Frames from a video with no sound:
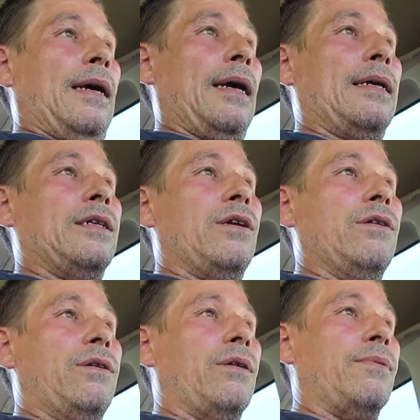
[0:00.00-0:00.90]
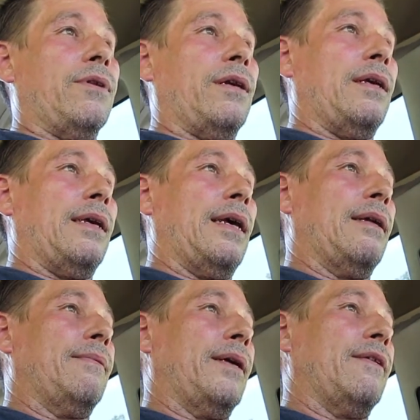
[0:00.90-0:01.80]
As a YouTuber, you
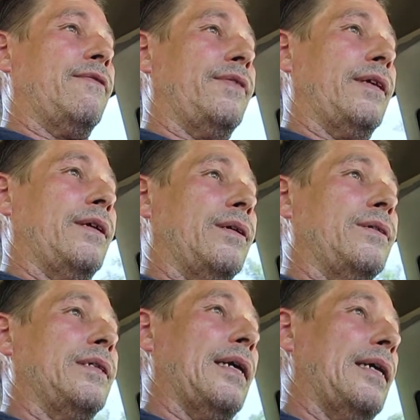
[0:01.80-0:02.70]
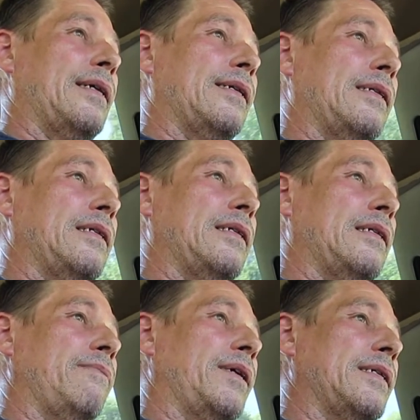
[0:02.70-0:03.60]
can make a video saying this is
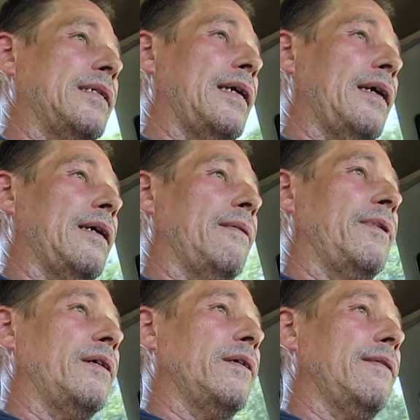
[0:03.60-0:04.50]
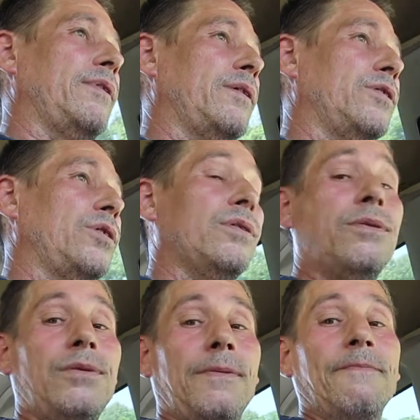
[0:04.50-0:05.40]
the best steak in America because
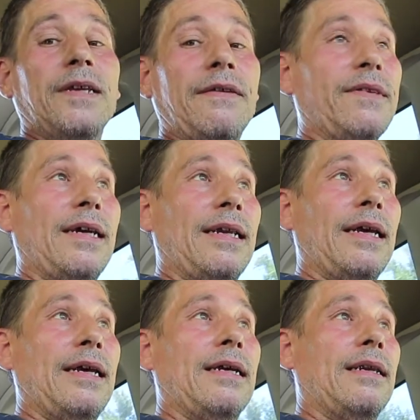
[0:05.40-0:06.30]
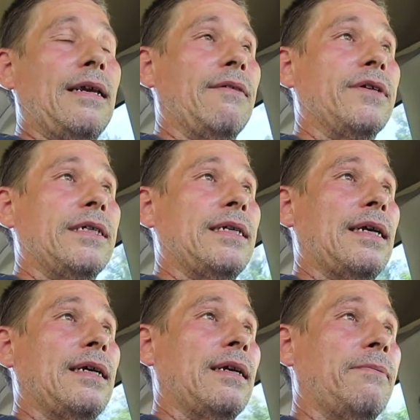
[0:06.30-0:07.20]
you have not had every
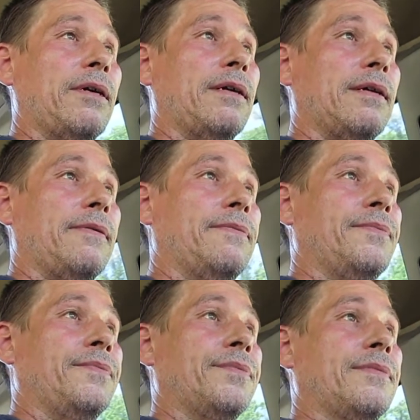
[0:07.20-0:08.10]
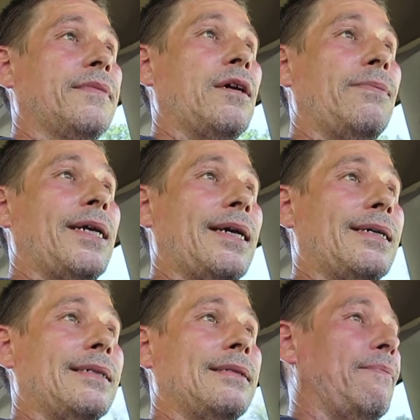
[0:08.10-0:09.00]
steak in America. Nobody has.